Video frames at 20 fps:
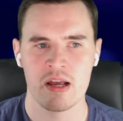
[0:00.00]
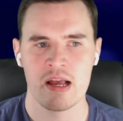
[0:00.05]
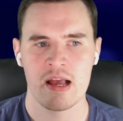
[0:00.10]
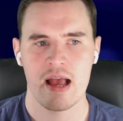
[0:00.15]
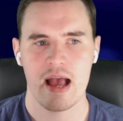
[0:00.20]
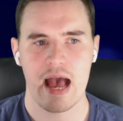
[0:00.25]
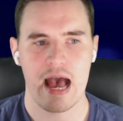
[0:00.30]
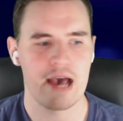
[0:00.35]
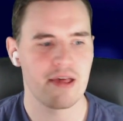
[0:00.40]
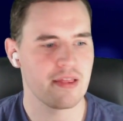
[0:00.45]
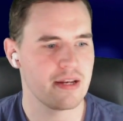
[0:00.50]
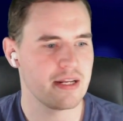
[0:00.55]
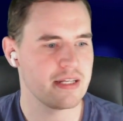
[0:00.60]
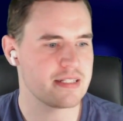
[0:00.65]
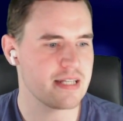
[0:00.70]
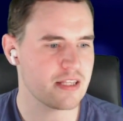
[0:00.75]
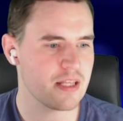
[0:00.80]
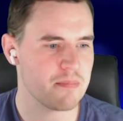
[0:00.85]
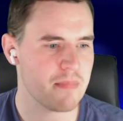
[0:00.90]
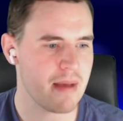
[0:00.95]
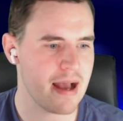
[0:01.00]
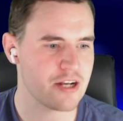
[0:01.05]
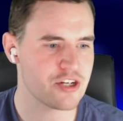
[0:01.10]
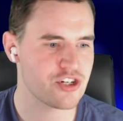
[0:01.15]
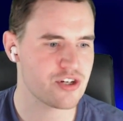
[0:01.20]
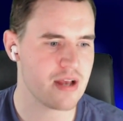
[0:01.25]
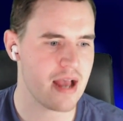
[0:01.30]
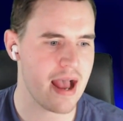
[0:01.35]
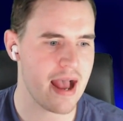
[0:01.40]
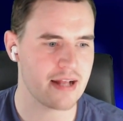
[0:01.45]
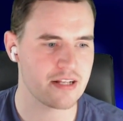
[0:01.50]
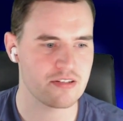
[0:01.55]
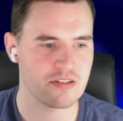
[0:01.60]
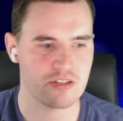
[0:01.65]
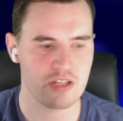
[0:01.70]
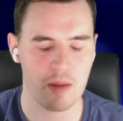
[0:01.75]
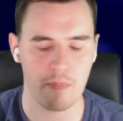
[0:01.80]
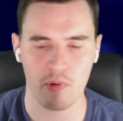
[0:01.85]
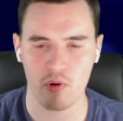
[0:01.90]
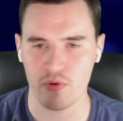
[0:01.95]
And then he did the match at
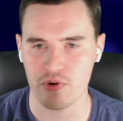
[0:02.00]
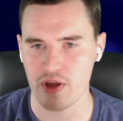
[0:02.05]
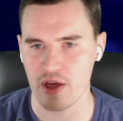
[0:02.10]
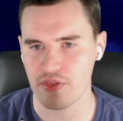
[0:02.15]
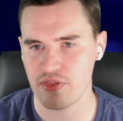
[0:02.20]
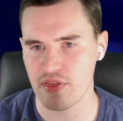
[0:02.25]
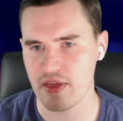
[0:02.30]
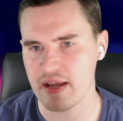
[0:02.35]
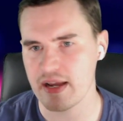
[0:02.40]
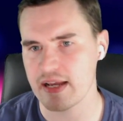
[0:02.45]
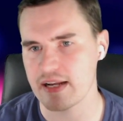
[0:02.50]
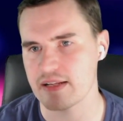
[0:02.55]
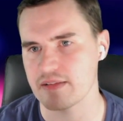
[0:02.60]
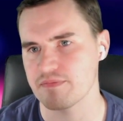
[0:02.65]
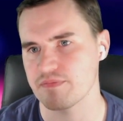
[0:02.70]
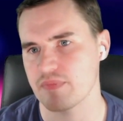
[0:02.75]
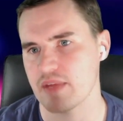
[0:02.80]
Double or Nothing and